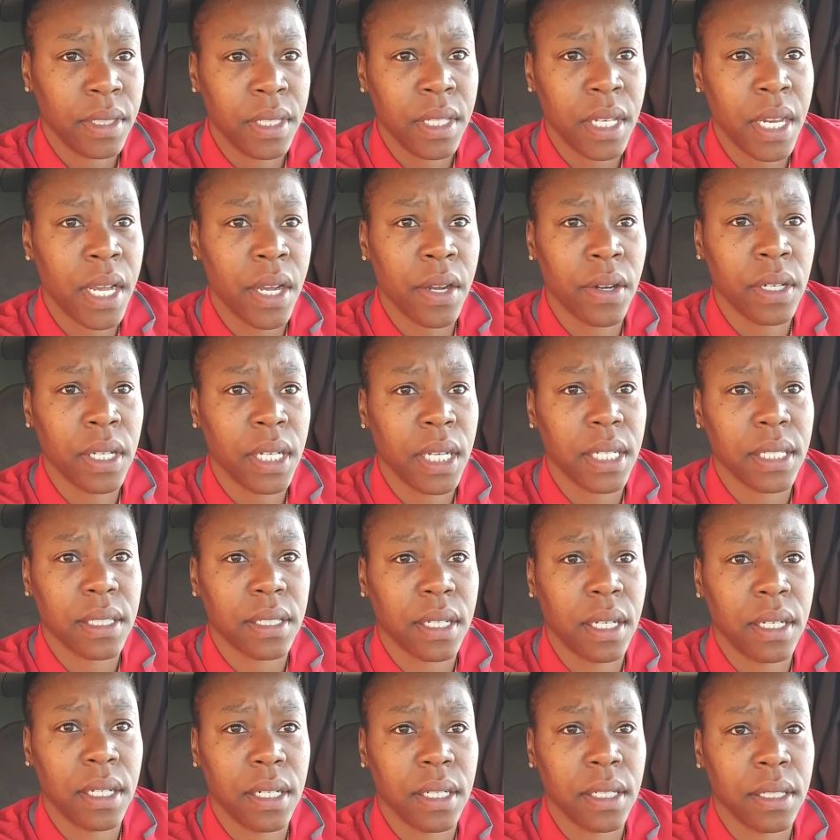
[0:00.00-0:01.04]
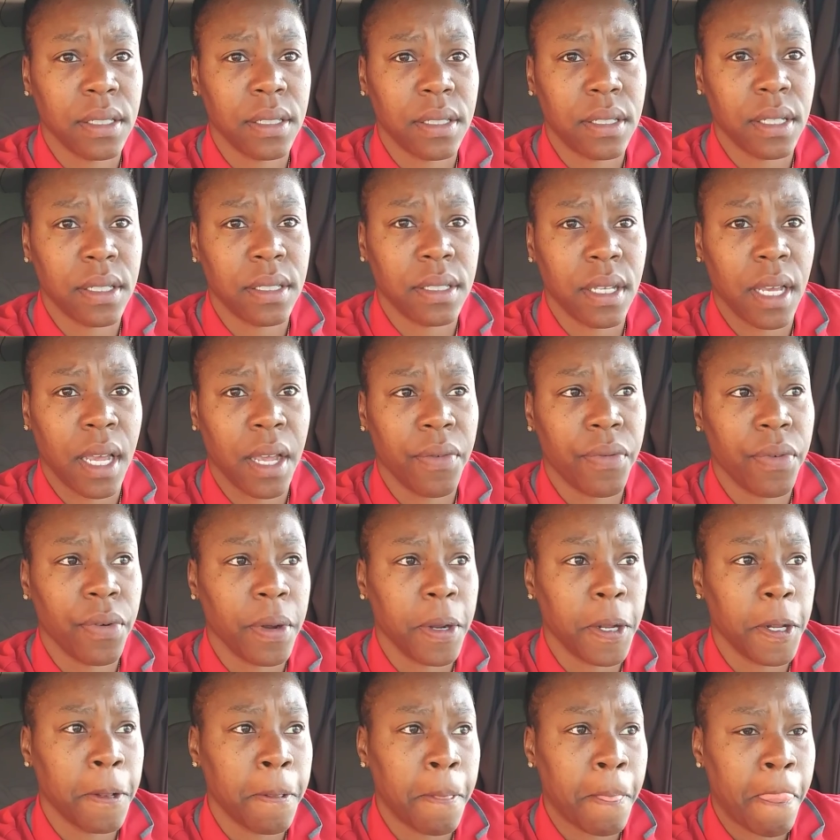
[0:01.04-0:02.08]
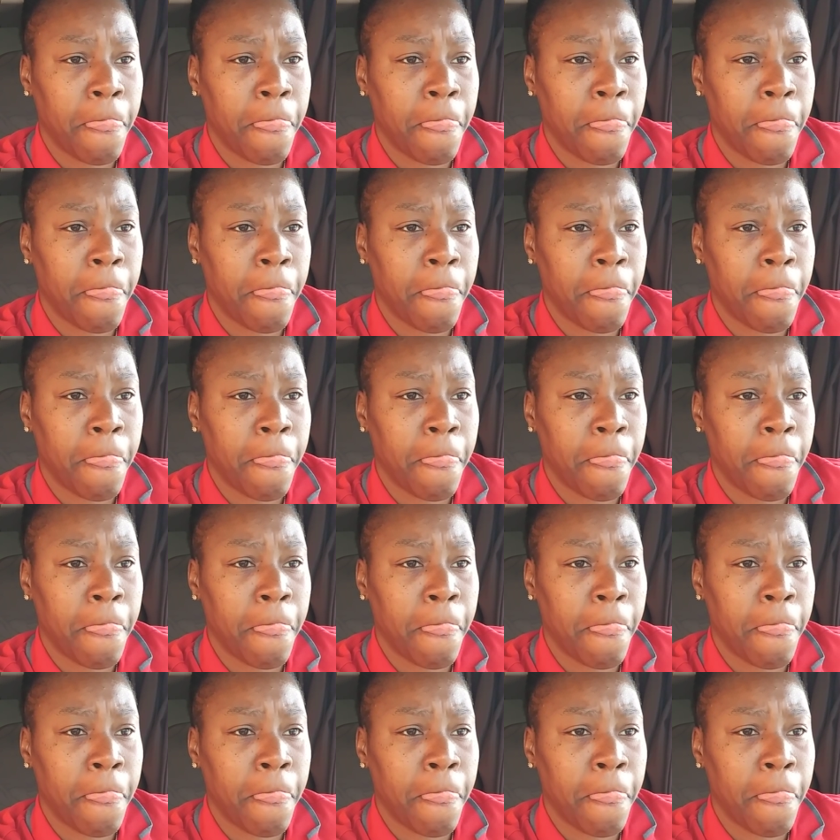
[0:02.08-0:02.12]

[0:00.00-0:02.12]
nearly as good as Averitt.